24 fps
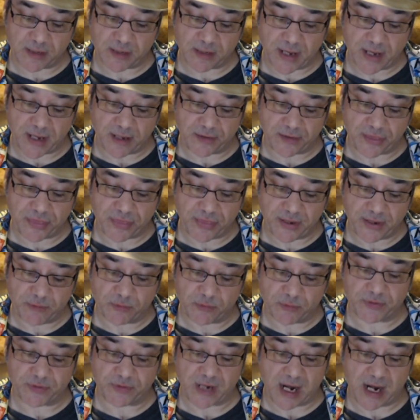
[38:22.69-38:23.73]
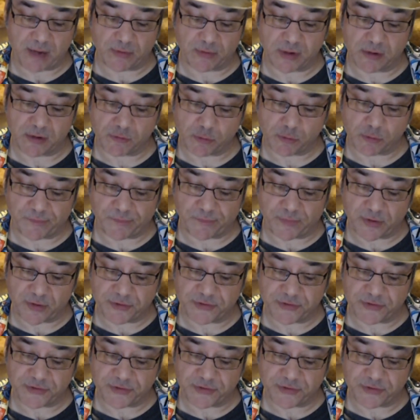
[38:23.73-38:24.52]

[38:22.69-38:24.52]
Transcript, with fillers: remark about Thyrotyra or